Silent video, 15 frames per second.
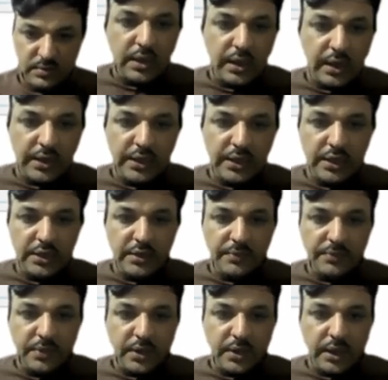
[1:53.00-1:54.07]
And here,
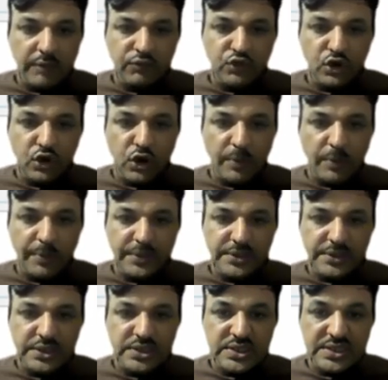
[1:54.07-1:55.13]
if your corpus
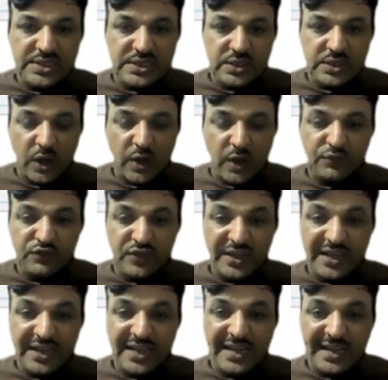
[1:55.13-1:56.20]
is of
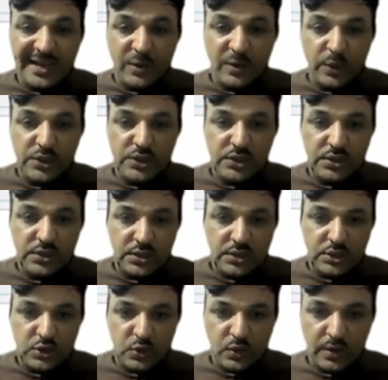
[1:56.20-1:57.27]
single language,
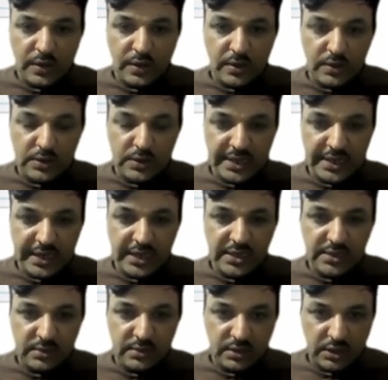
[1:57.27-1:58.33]
so
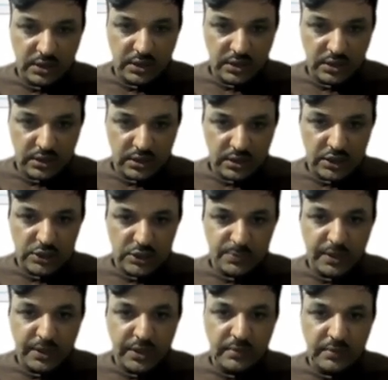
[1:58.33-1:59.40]
check this
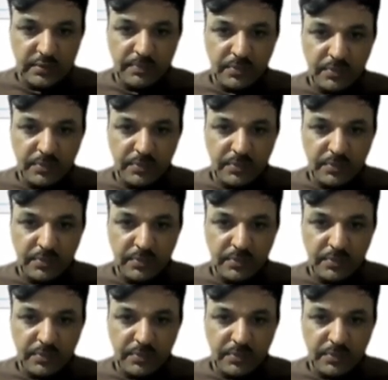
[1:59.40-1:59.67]
button.